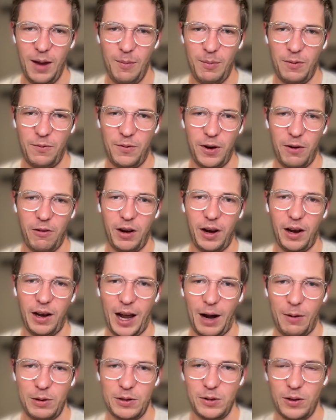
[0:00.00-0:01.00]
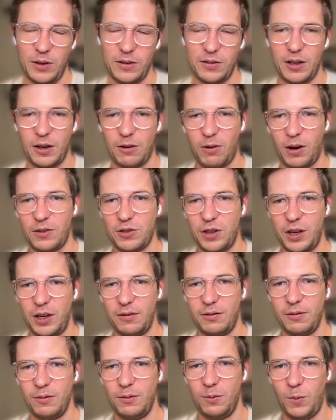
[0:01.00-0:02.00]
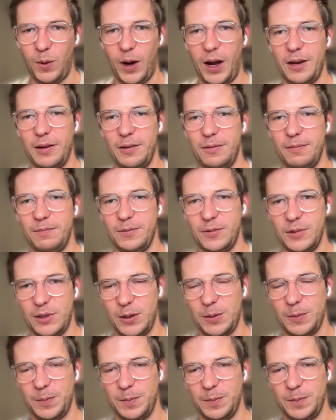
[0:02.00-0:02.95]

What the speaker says: but figuring out how we do this in a cross-chain way too.